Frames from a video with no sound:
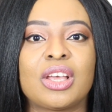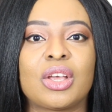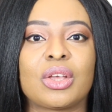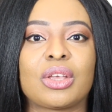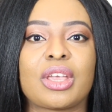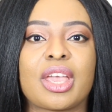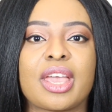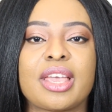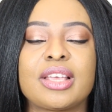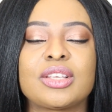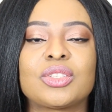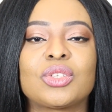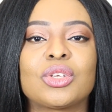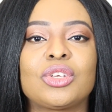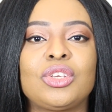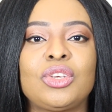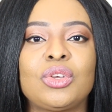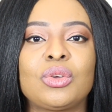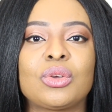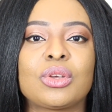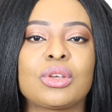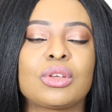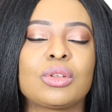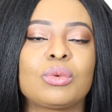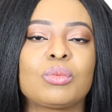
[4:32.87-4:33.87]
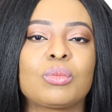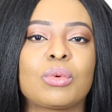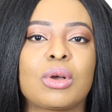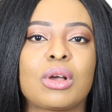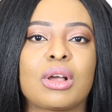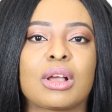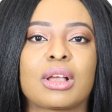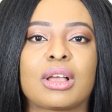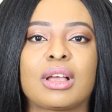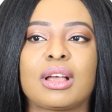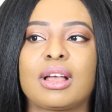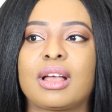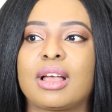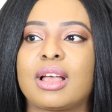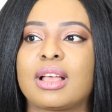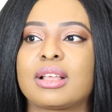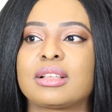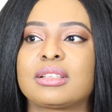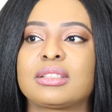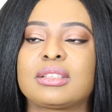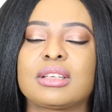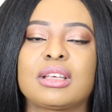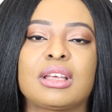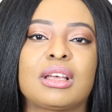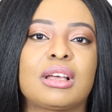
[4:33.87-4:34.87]
Okay, so you can work
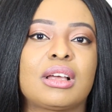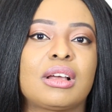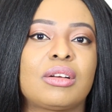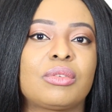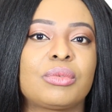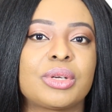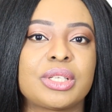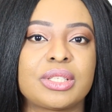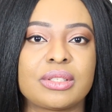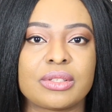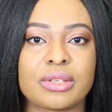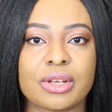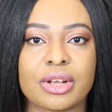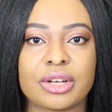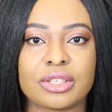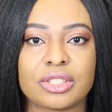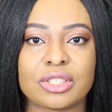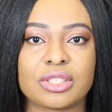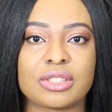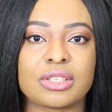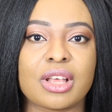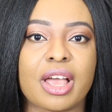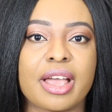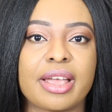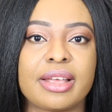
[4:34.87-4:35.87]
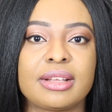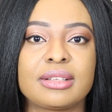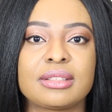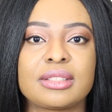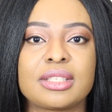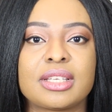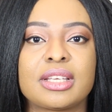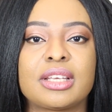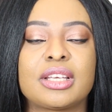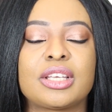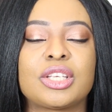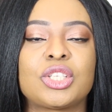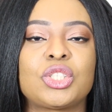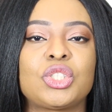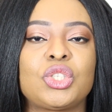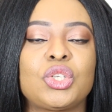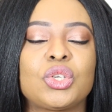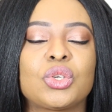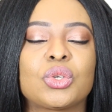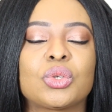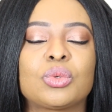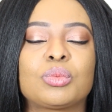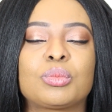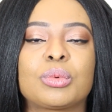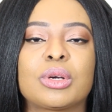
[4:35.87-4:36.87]
as a research scientist,
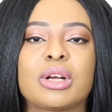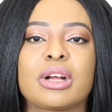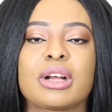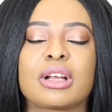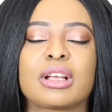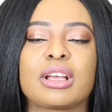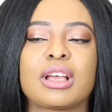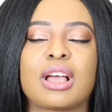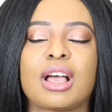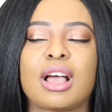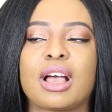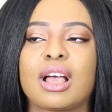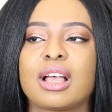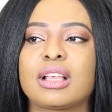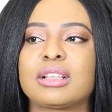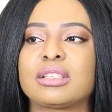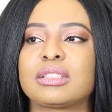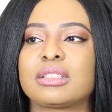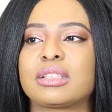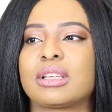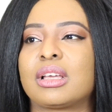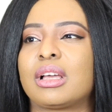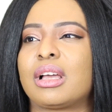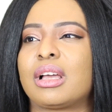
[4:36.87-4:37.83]
you could work as,